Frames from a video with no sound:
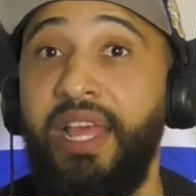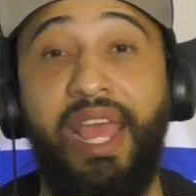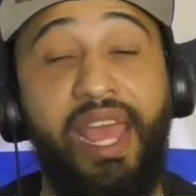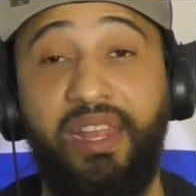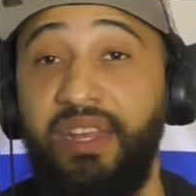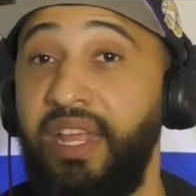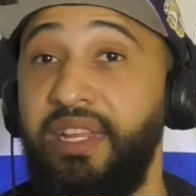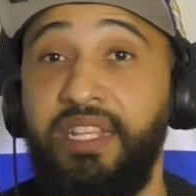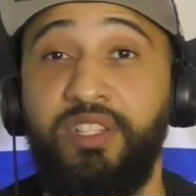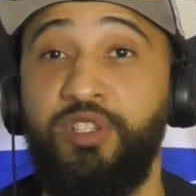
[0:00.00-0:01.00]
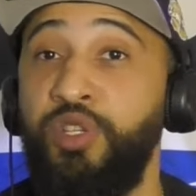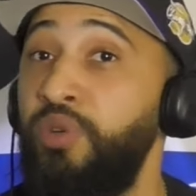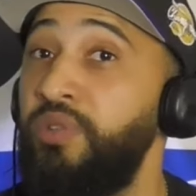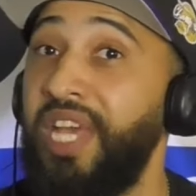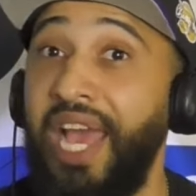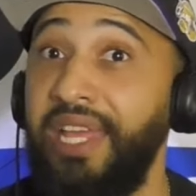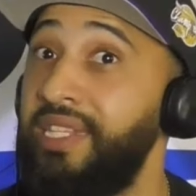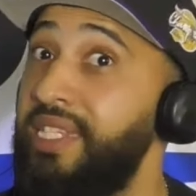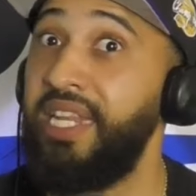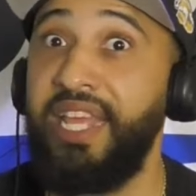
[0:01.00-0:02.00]
and and these are two
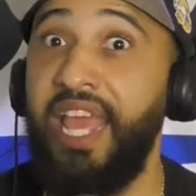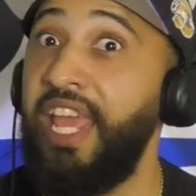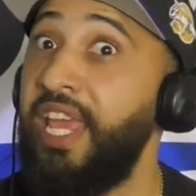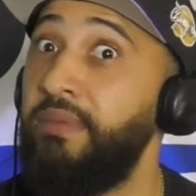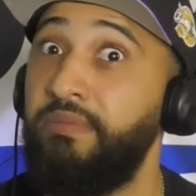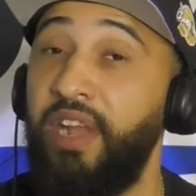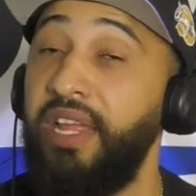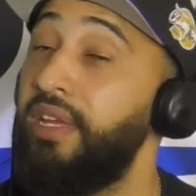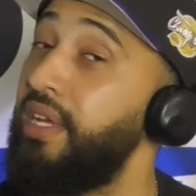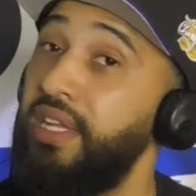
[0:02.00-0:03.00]
titans game right